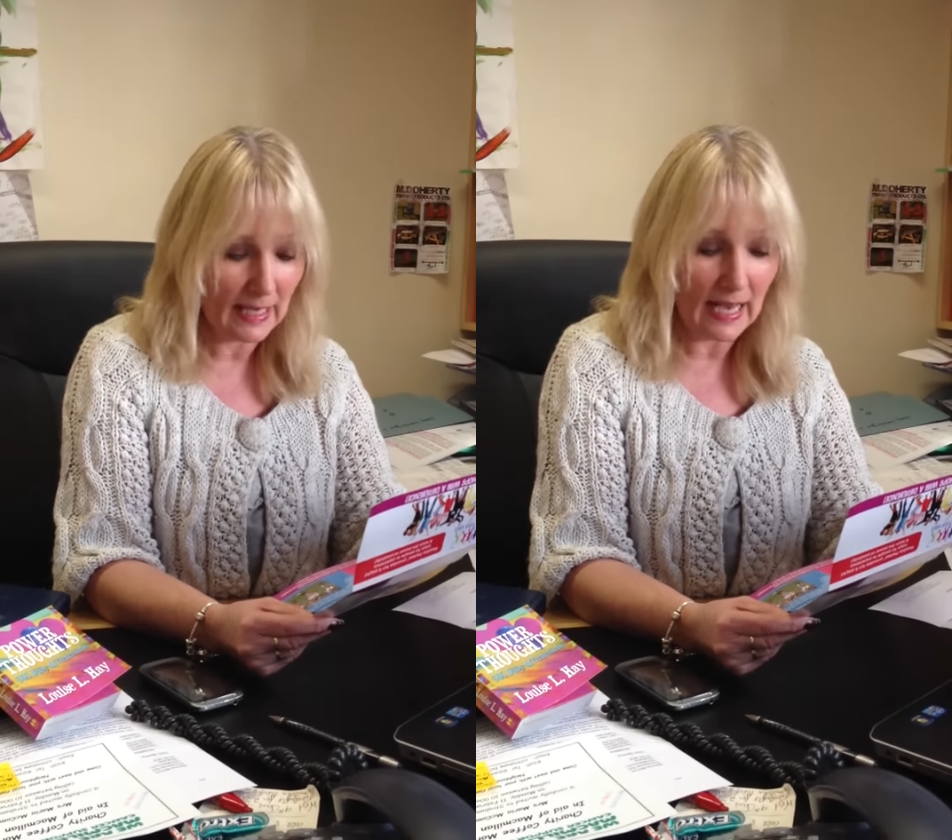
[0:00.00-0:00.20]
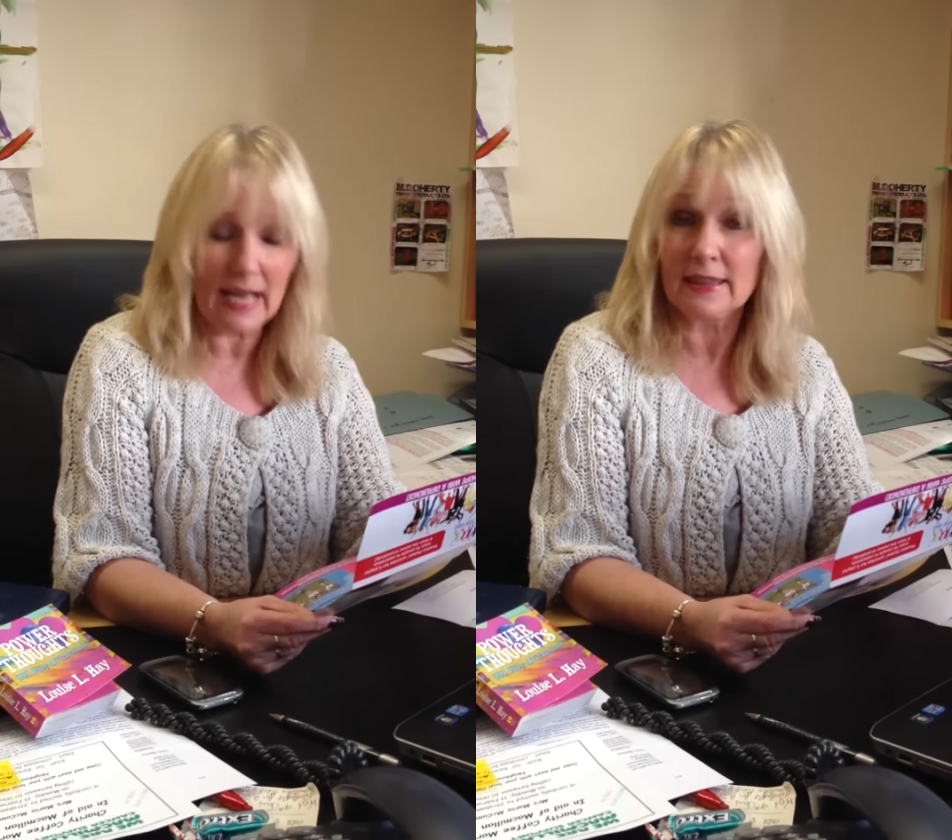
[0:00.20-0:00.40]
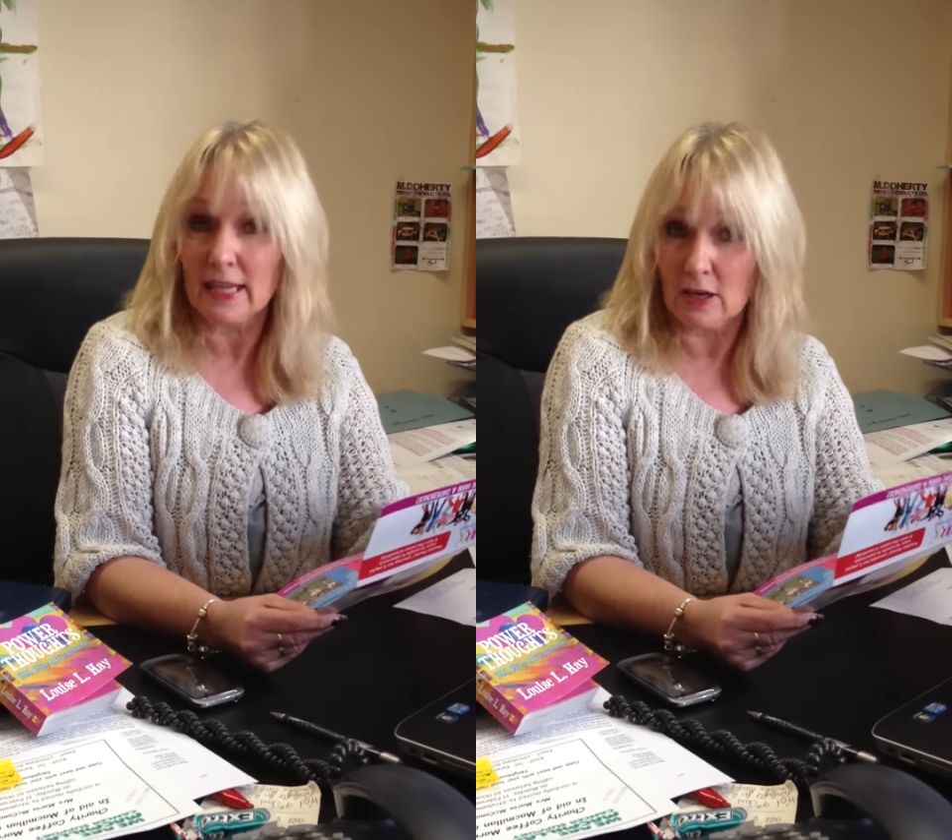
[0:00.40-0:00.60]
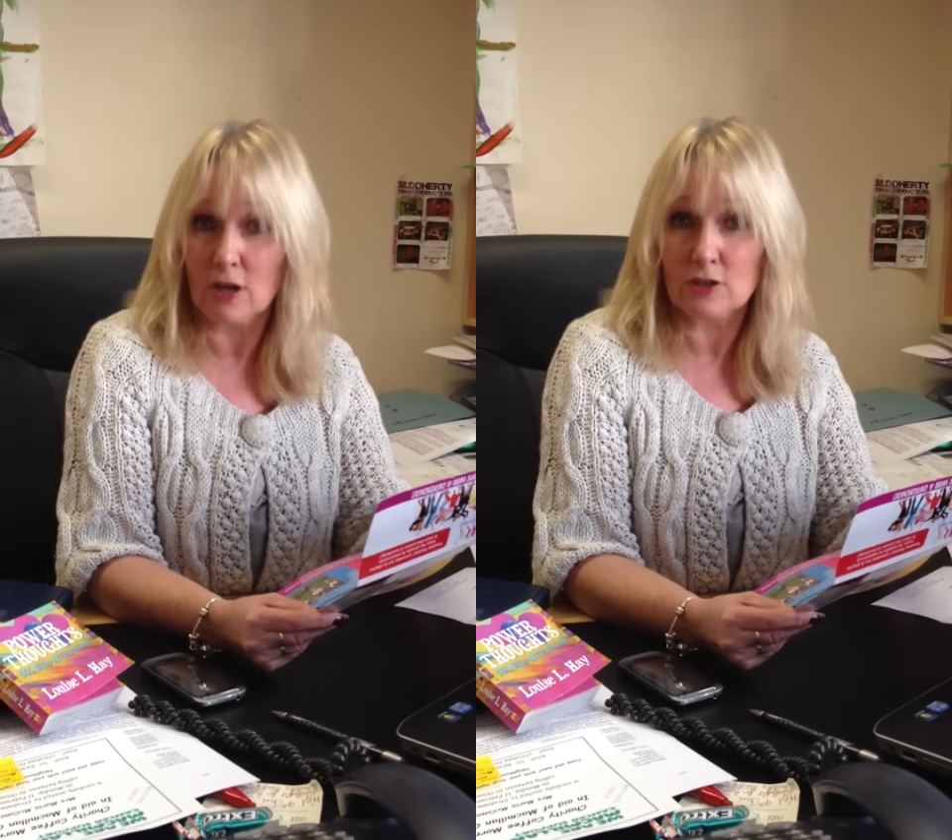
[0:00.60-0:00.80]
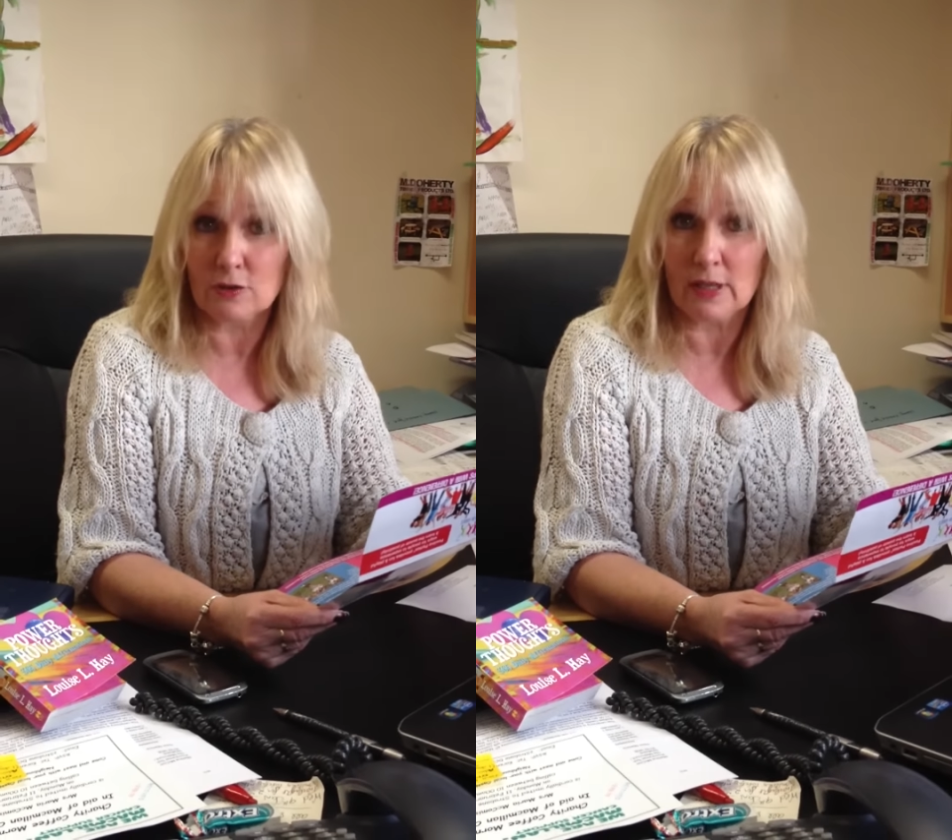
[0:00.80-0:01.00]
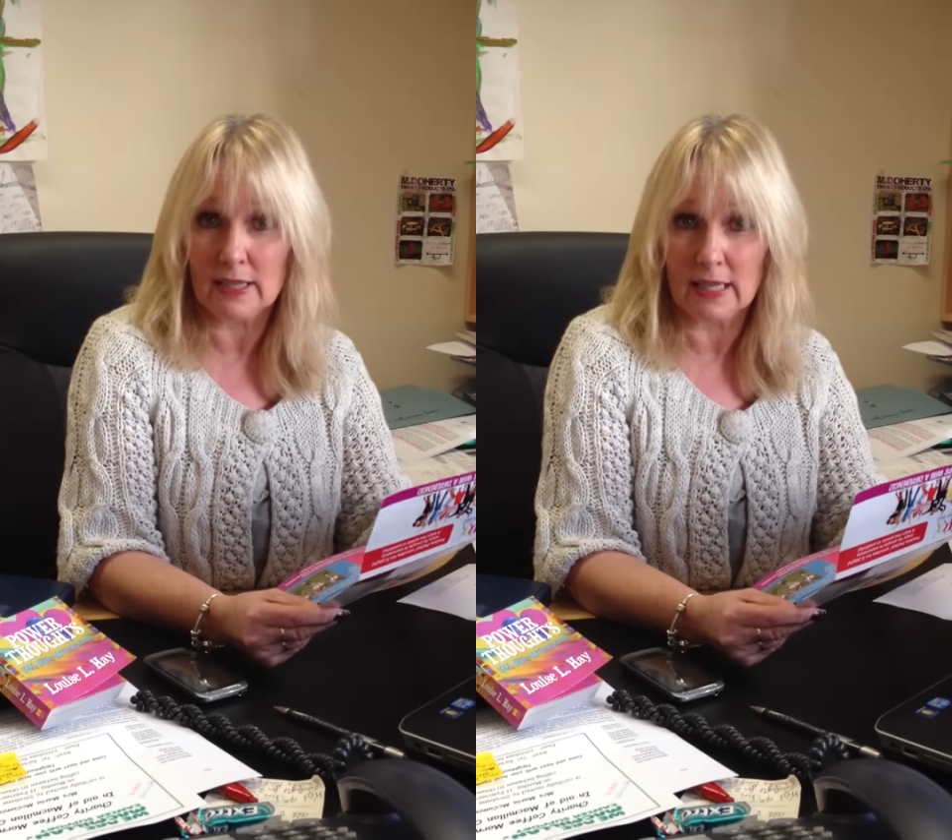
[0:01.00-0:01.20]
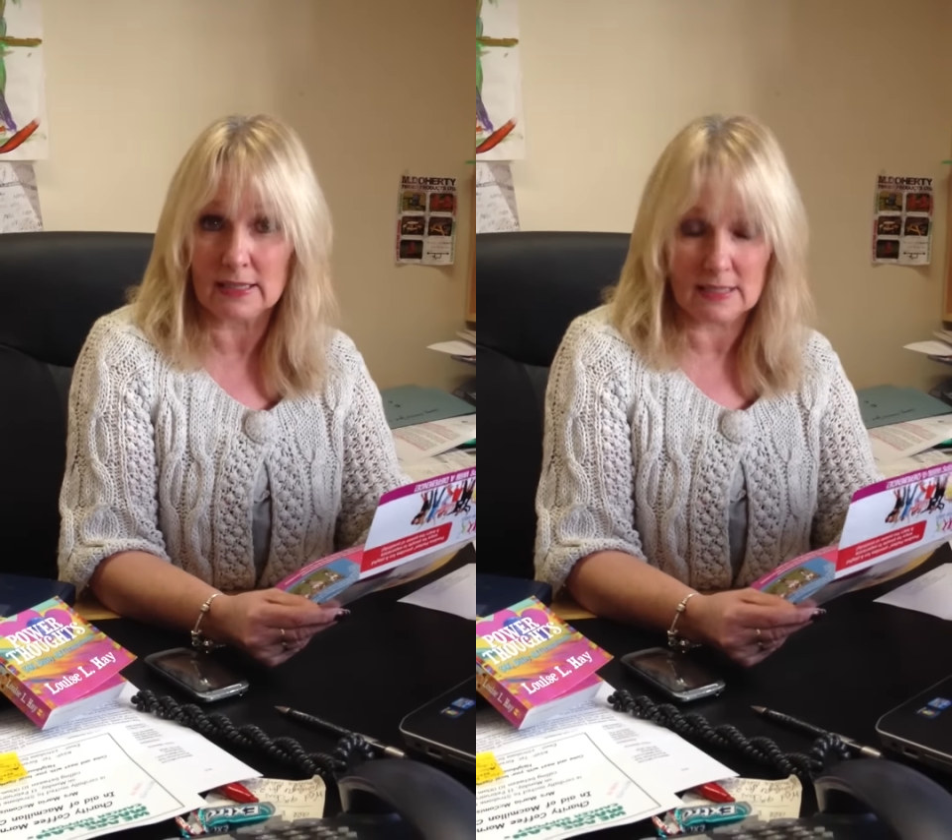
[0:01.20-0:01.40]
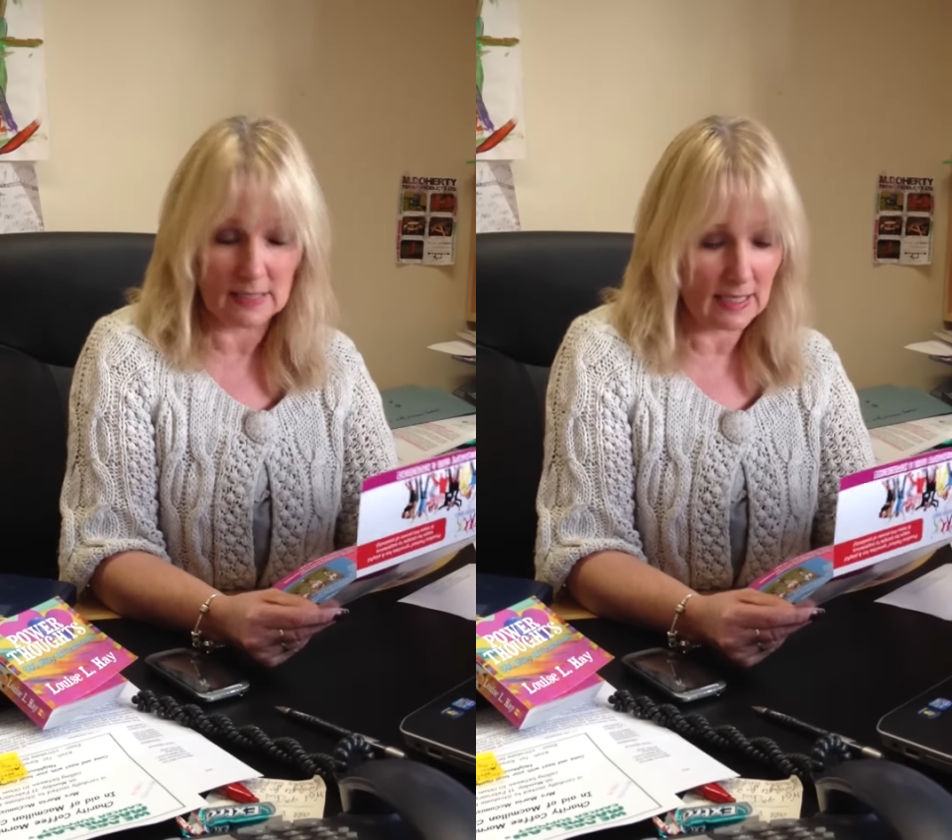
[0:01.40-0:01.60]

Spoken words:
And they are doing that.